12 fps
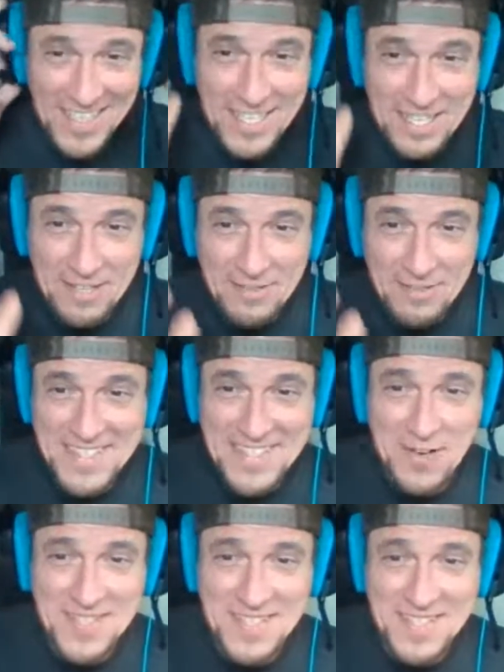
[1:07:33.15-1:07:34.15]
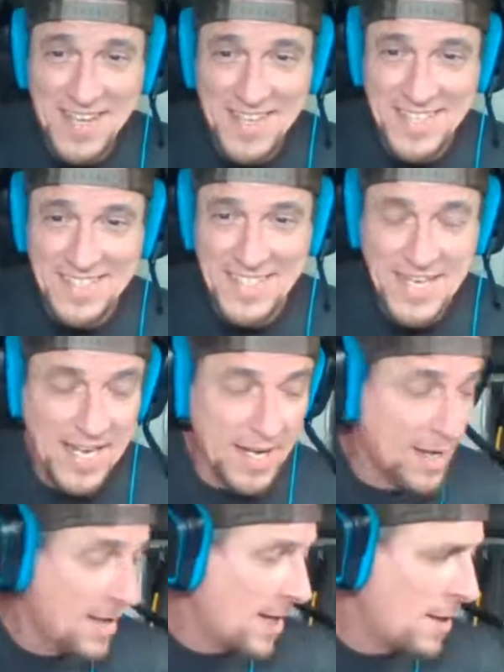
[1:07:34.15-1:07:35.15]
It was so sunny today.
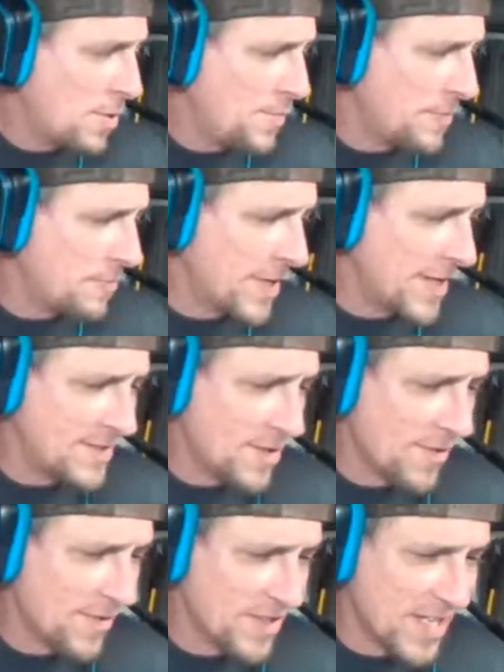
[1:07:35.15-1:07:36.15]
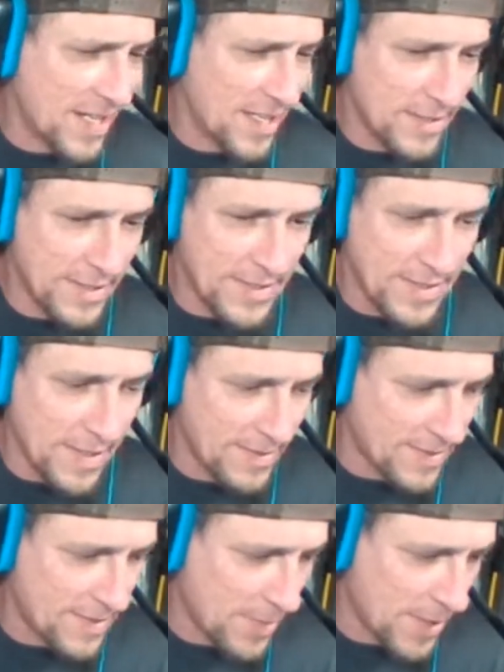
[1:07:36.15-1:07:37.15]
I hope it rains overnight and it's
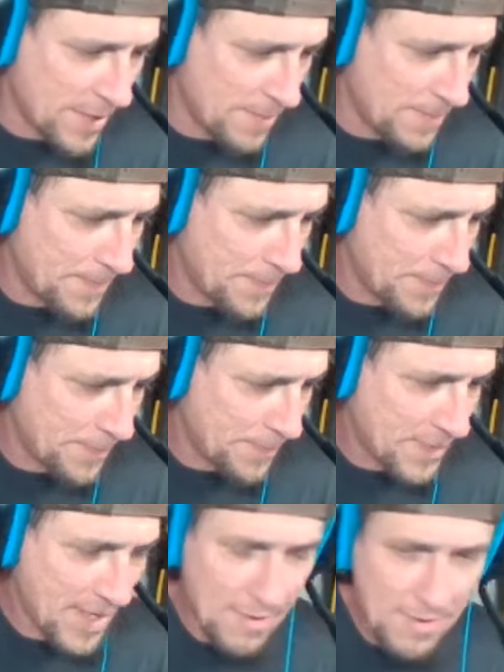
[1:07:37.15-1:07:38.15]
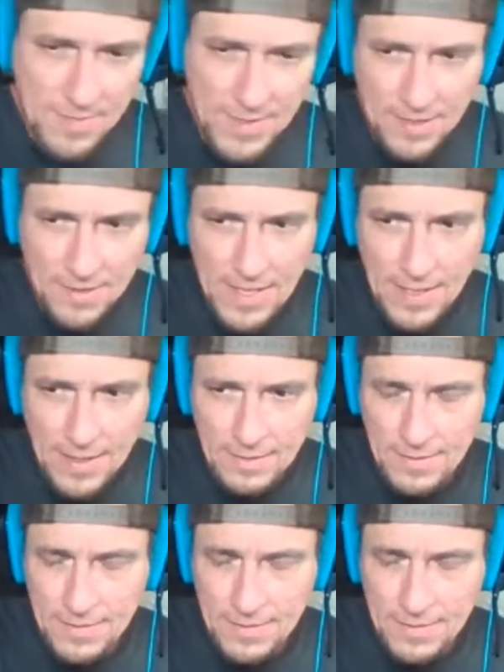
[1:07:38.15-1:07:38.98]
nice tomorrow. That would be great.